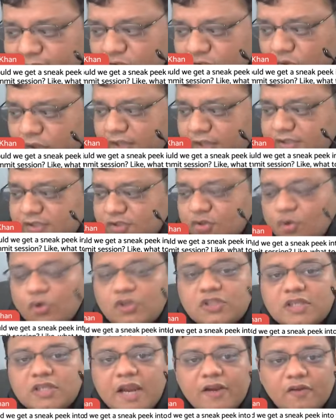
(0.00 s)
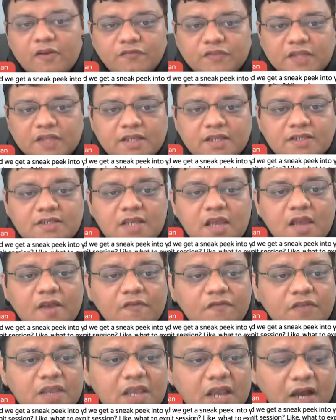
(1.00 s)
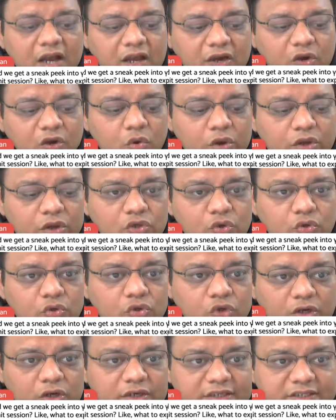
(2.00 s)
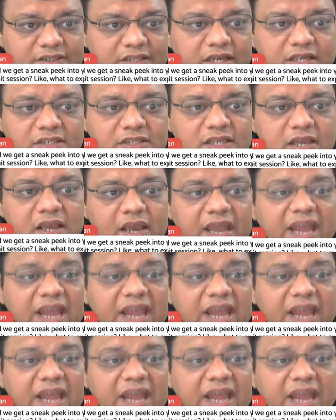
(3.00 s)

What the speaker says: So yes, those kind of things we are going to discuss,